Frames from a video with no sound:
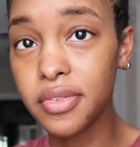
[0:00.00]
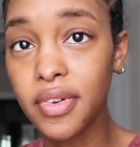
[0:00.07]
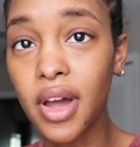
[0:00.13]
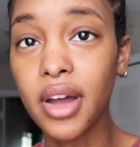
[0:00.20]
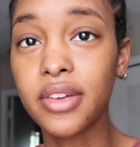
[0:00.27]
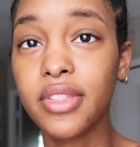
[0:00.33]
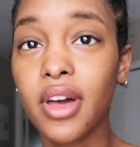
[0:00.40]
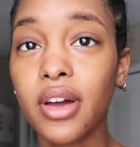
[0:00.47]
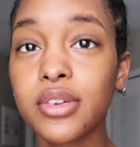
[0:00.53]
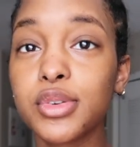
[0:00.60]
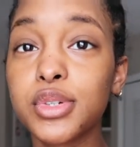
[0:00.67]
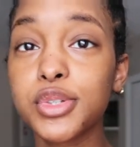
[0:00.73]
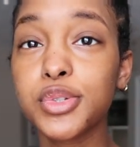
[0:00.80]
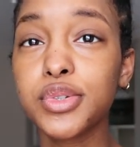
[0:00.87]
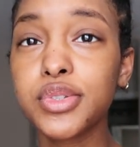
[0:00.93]
the fact that
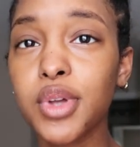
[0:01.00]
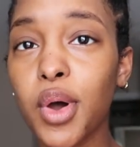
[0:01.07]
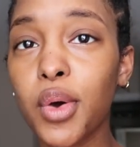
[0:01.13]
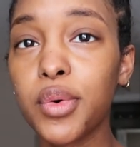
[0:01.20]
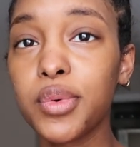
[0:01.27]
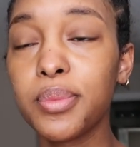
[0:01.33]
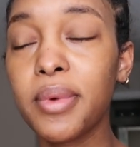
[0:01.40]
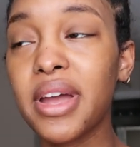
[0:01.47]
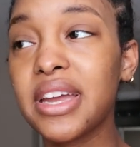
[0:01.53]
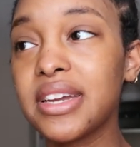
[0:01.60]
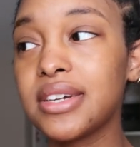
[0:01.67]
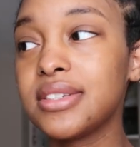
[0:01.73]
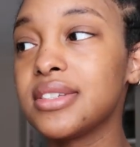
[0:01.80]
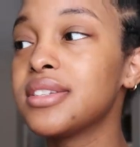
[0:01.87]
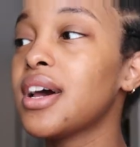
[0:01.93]
Crystal's home
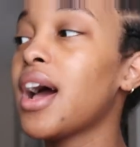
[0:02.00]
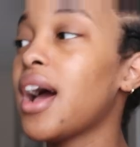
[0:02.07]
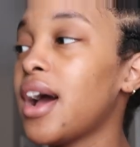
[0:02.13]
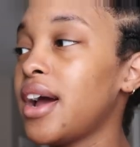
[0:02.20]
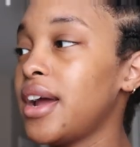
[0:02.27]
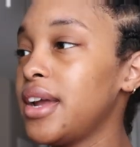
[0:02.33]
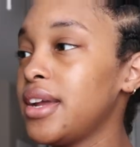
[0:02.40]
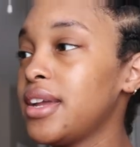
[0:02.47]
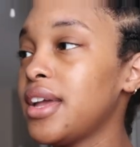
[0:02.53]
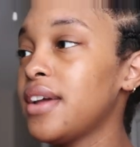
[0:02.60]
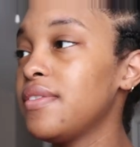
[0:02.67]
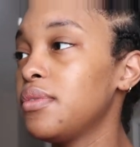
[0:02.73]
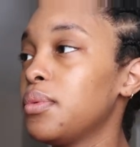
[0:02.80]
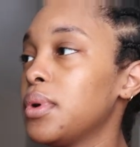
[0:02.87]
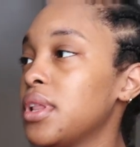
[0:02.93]
and I
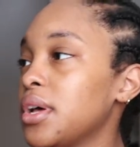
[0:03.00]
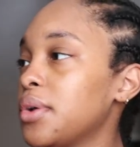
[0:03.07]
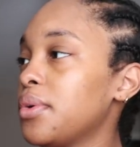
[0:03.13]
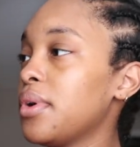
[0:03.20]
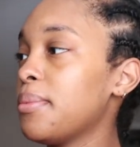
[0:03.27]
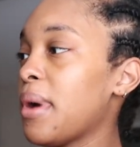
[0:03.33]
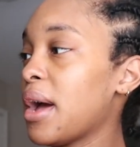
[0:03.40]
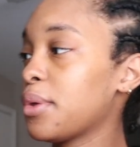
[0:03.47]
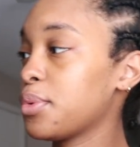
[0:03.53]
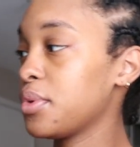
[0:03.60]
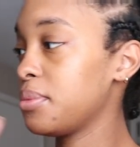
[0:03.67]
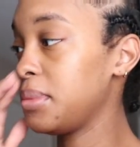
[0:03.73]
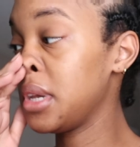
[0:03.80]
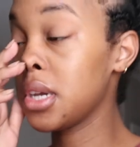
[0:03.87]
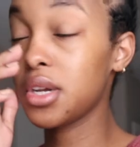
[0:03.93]
gave Willow a bath
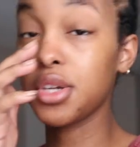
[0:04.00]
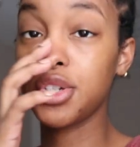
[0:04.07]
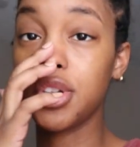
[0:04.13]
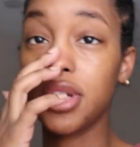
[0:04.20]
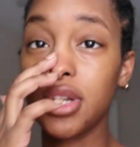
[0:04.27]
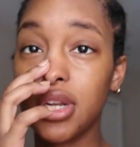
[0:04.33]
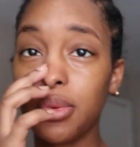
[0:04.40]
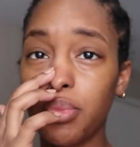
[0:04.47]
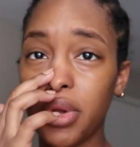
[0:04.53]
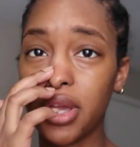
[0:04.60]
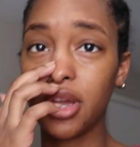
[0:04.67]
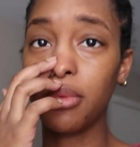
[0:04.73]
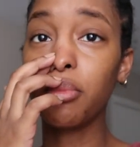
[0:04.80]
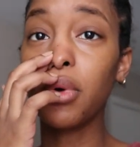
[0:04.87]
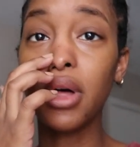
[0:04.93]
with me because she ended up
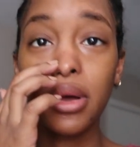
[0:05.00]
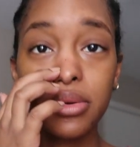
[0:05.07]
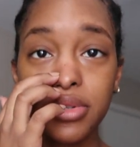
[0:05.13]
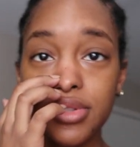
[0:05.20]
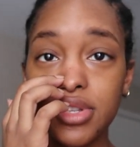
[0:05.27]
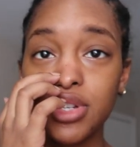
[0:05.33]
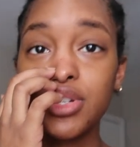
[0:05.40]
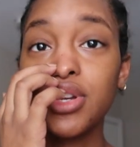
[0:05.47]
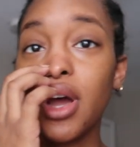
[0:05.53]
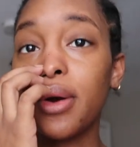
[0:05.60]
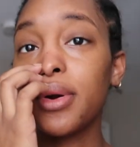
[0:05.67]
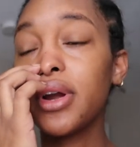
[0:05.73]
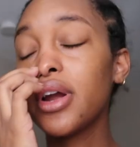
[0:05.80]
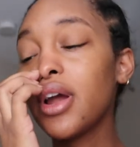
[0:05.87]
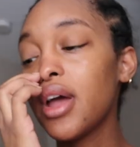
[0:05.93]
waking up while I was in the
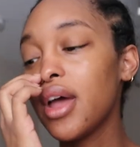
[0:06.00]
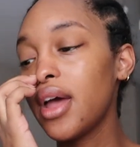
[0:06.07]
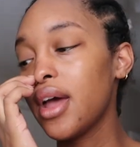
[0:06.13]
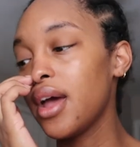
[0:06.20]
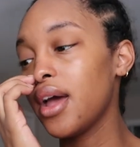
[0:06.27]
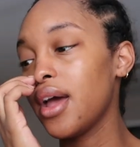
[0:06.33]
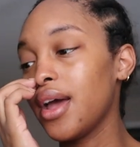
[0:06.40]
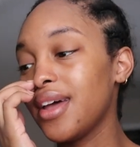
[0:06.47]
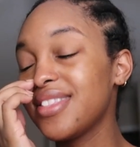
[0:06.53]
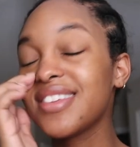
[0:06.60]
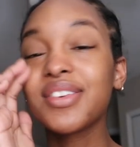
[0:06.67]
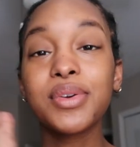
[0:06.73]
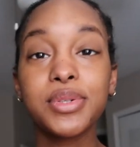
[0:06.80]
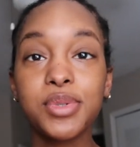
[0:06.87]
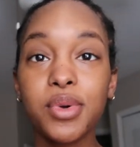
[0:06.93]
shower. And
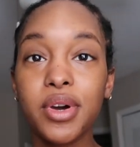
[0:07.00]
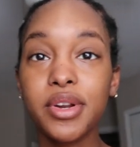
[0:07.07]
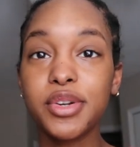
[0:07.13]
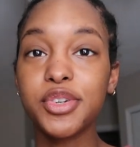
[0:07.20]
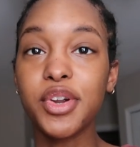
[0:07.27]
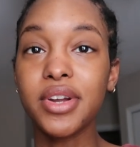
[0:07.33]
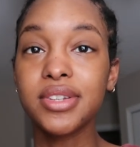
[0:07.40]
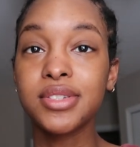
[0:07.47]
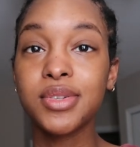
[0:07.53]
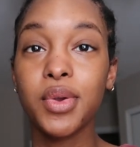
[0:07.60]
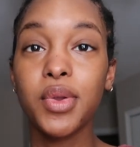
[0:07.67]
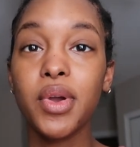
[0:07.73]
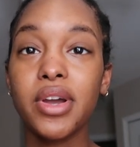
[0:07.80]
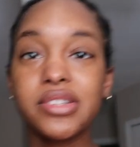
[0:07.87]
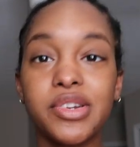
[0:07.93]
then Crystal got her dressed, so
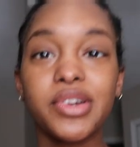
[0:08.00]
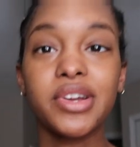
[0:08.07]
you guys